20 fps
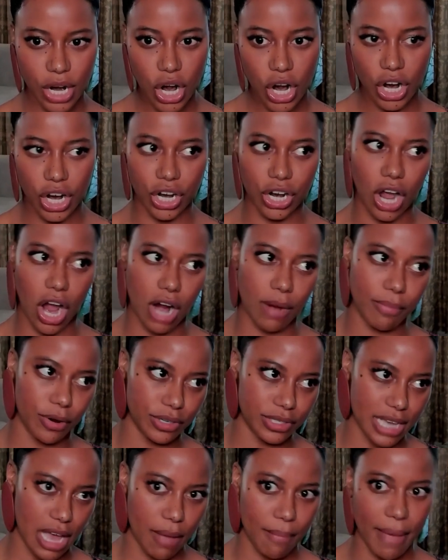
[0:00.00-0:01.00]
her car
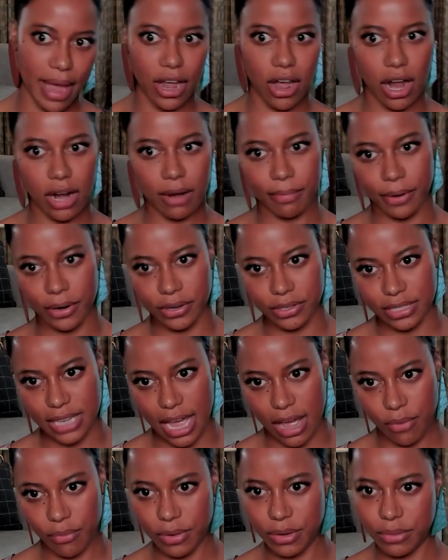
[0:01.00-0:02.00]
broke down my car broke
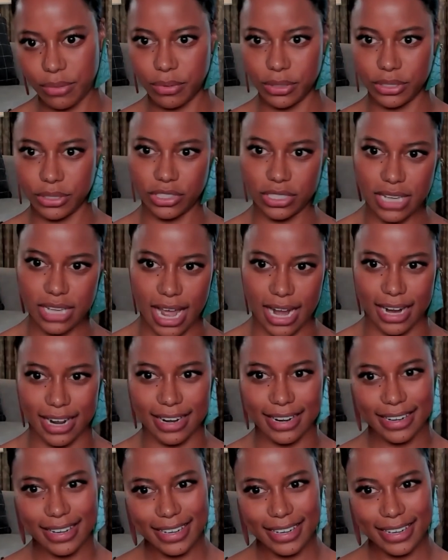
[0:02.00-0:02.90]
down we were just kind of